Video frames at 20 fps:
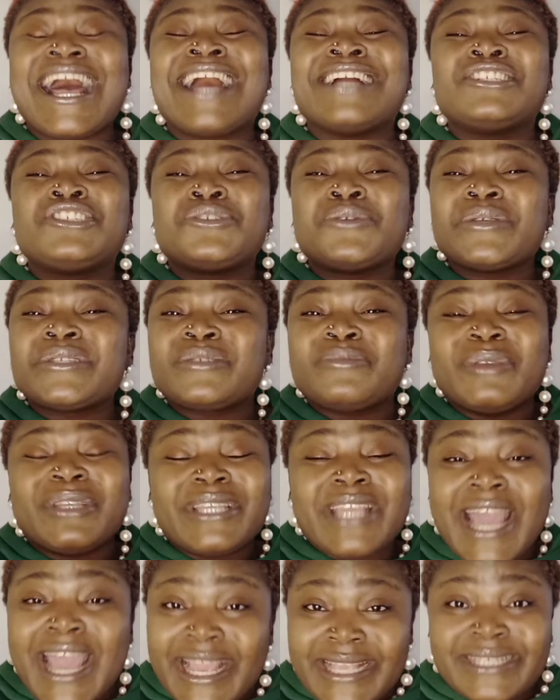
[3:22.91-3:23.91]
And trust me
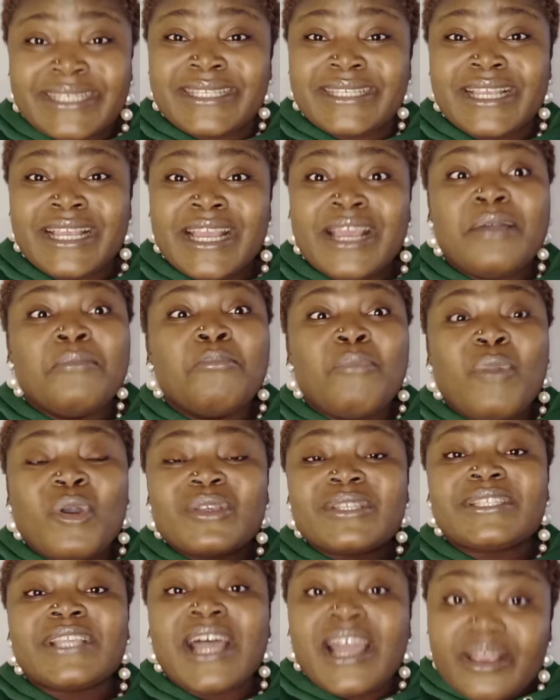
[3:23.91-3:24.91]
guys,
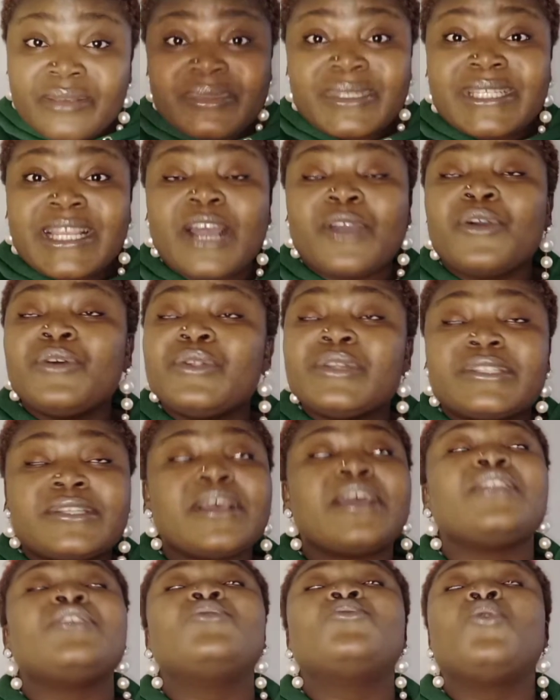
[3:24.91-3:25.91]
most times they are going to
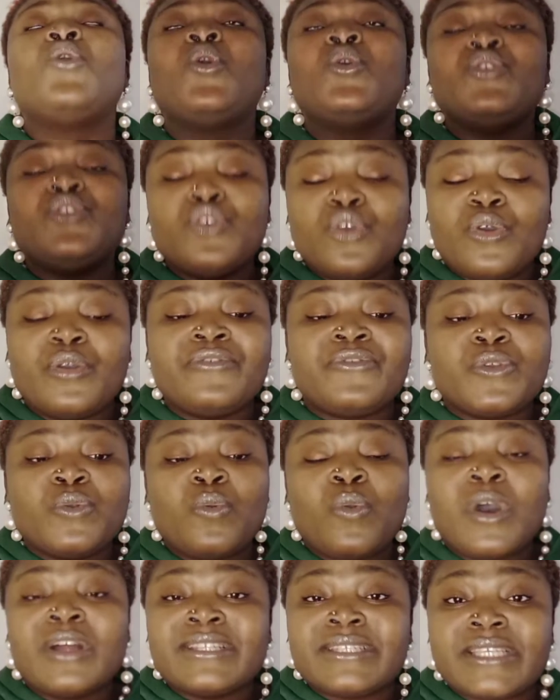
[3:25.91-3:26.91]
tell you, oh no, if you
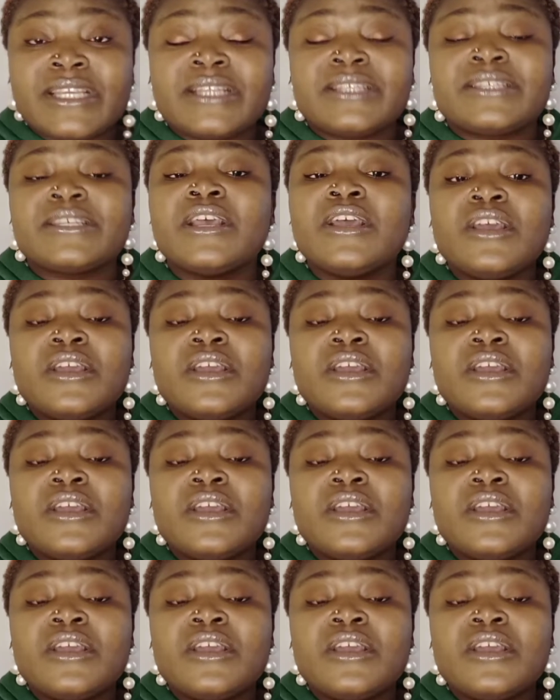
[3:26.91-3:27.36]
want it,